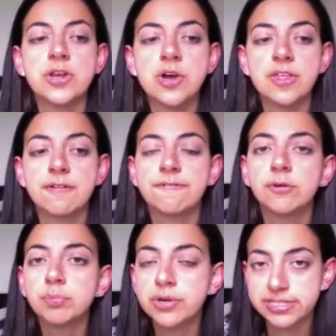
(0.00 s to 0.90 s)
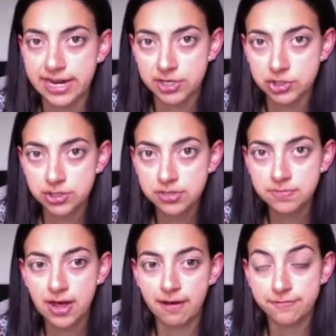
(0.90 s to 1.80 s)
We know that full protection
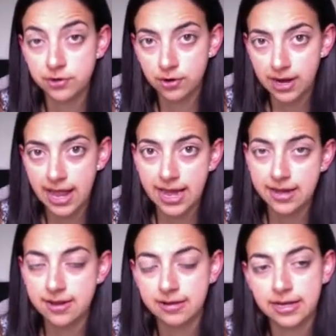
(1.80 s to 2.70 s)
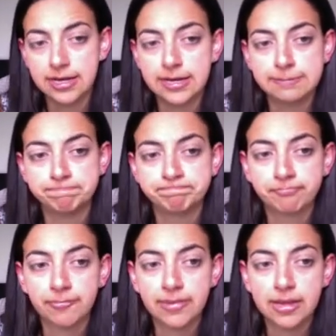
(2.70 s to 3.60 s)
after an
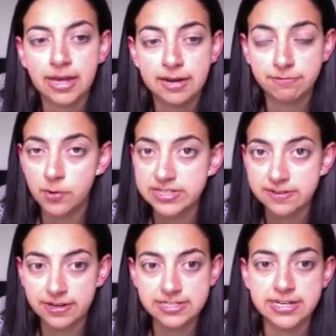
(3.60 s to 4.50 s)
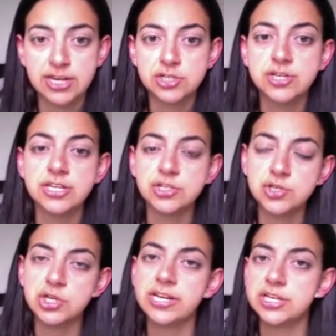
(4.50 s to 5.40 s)
influenza vaccination is
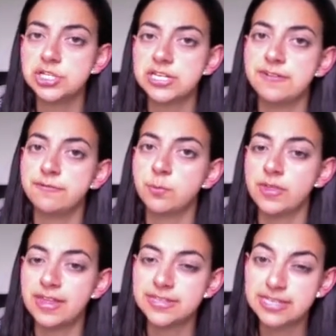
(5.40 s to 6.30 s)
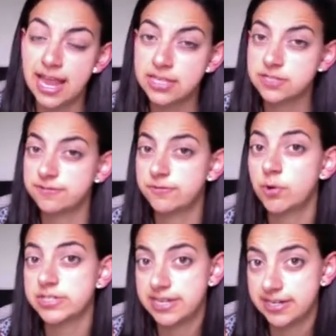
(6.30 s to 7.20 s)
usually achieved within 10 to
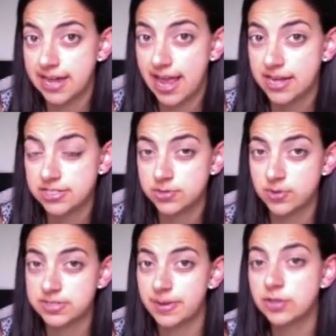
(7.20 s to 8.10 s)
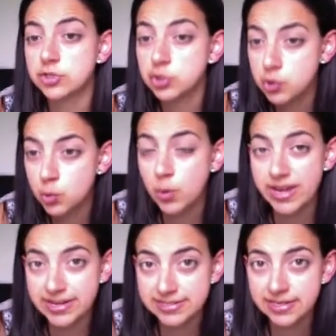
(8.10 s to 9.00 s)
14 days. So it's about 2
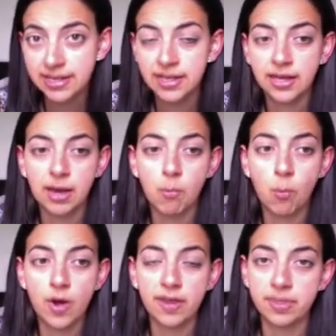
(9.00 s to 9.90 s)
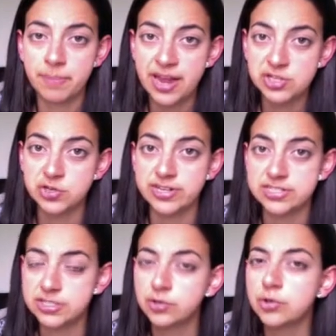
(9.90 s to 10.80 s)
weeks where the patient is
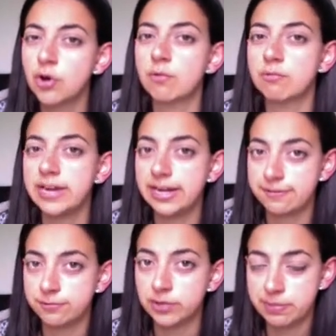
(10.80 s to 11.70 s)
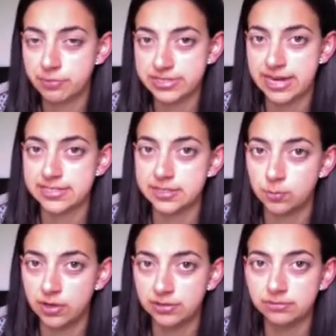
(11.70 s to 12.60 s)
still not really fully
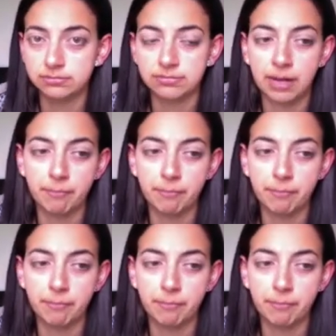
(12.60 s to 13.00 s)
protected while